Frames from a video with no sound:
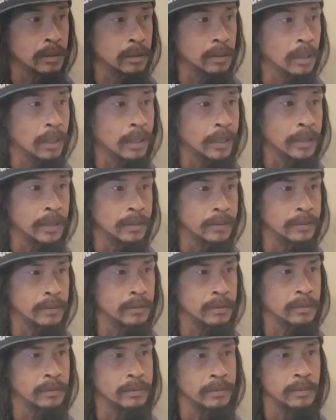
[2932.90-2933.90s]
I
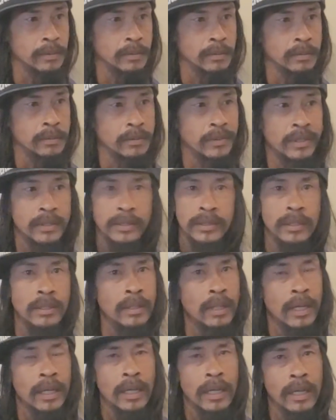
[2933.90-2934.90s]

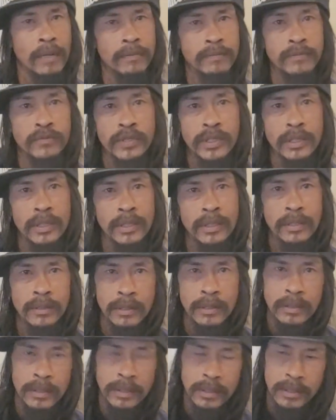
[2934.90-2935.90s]
haven't really.
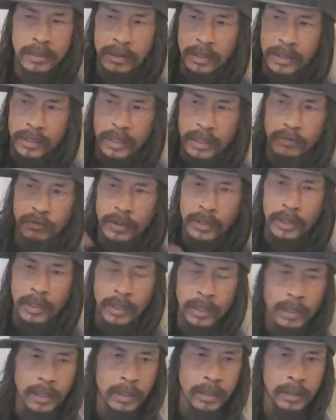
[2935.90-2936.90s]
I checked in with
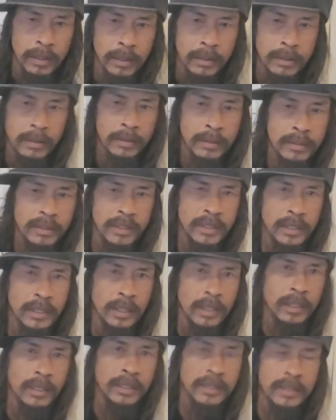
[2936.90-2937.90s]
a GR
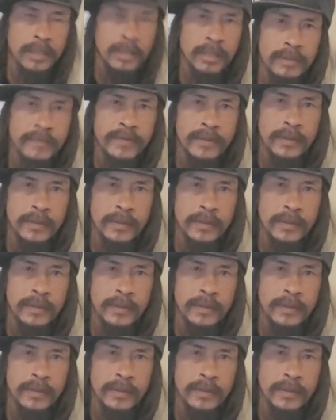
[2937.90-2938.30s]
and stuff.